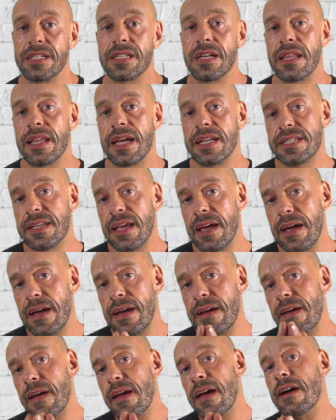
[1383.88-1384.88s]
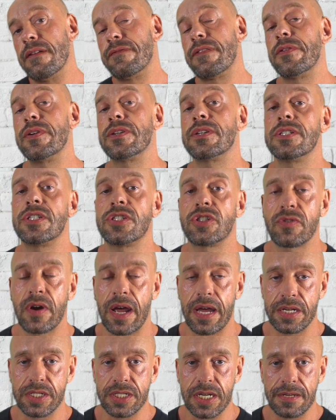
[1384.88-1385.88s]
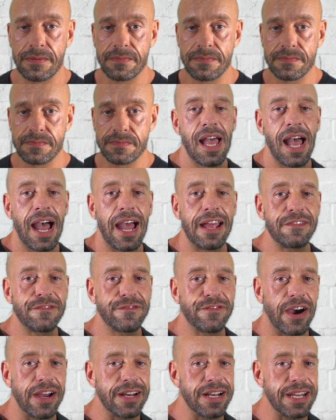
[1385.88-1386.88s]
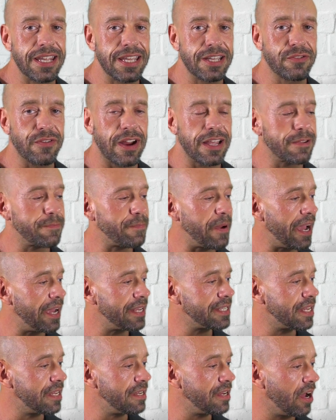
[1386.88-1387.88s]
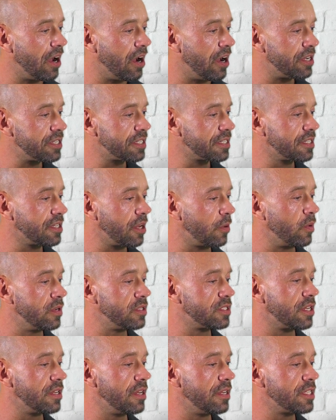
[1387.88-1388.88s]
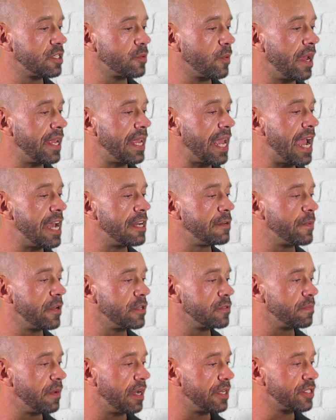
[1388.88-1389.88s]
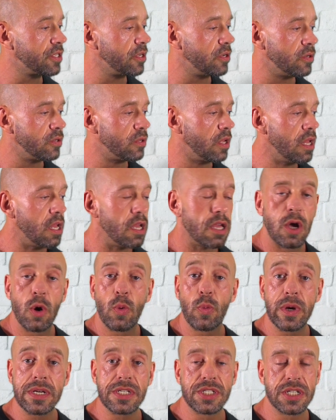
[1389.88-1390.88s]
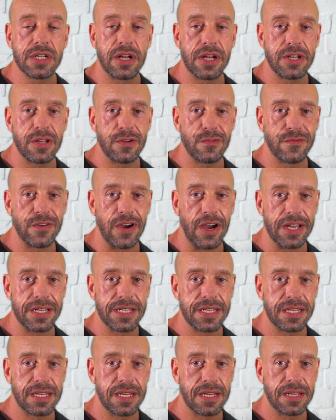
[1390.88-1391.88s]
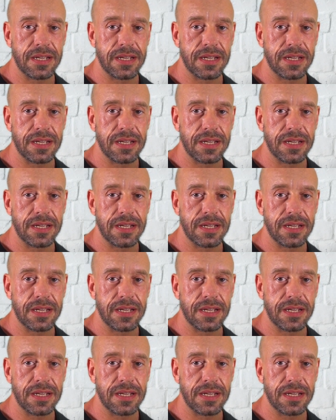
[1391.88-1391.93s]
So that's a very good strategy. And finally, Greg Patterson asks, I want to lose weight and build muscle. Which shall I do first?